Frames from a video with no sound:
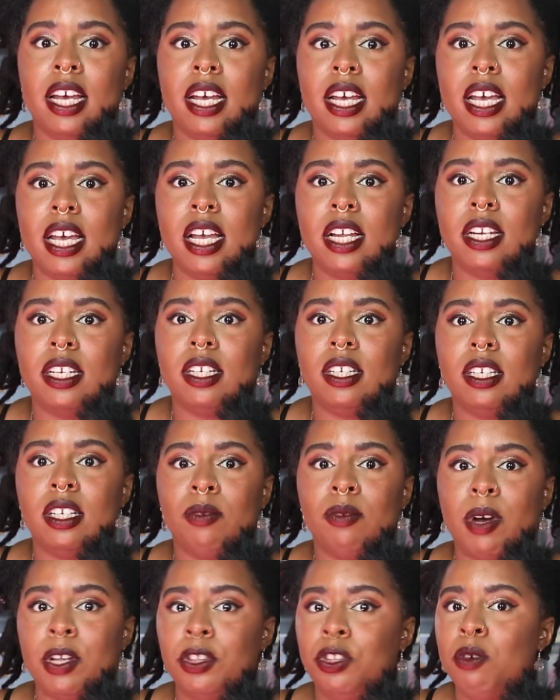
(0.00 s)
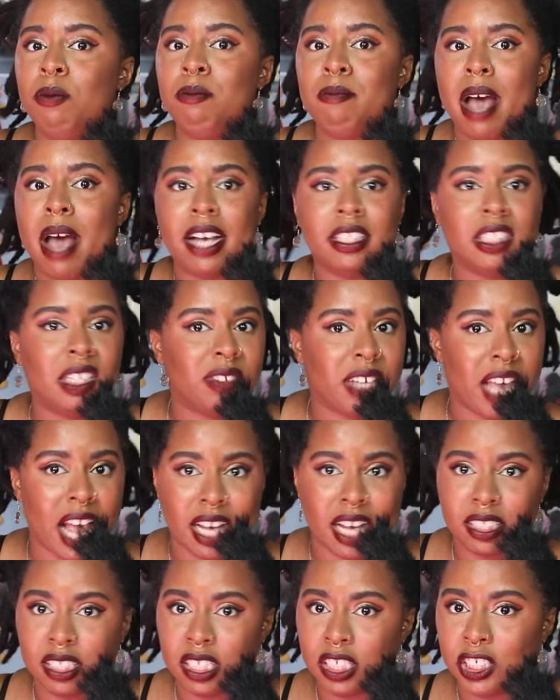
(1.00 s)
it went through massive
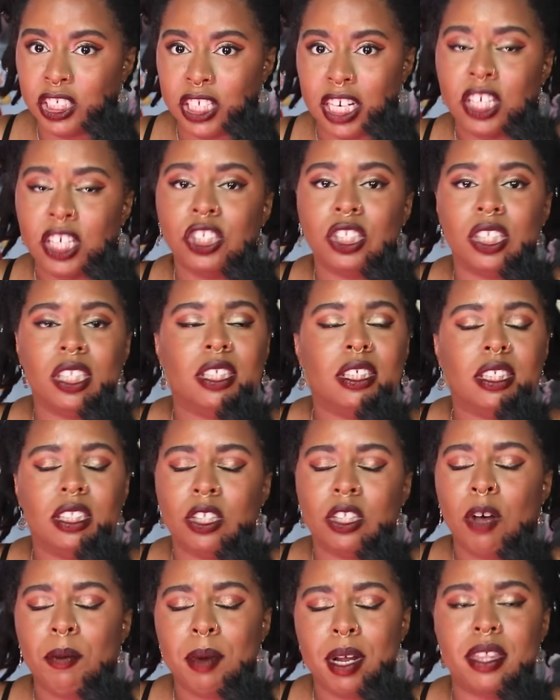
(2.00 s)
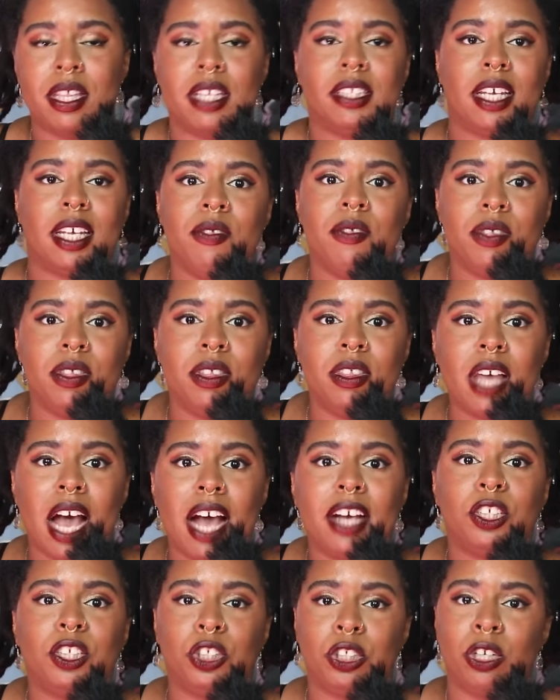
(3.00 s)
casting changes, so many things. Like that
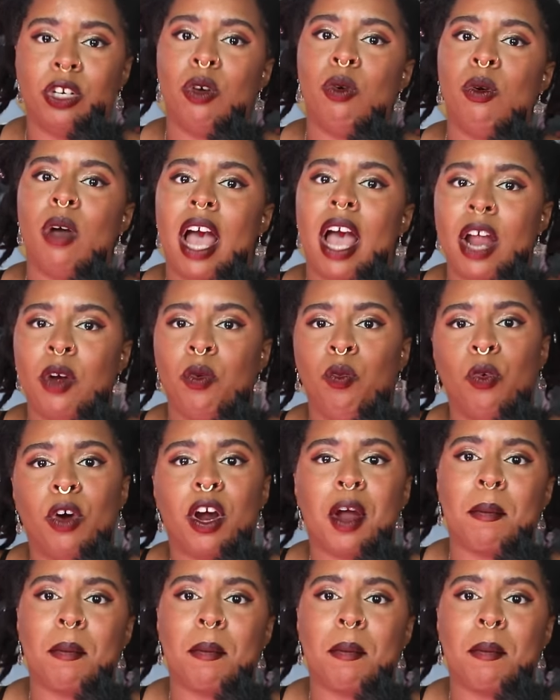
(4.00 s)
show had work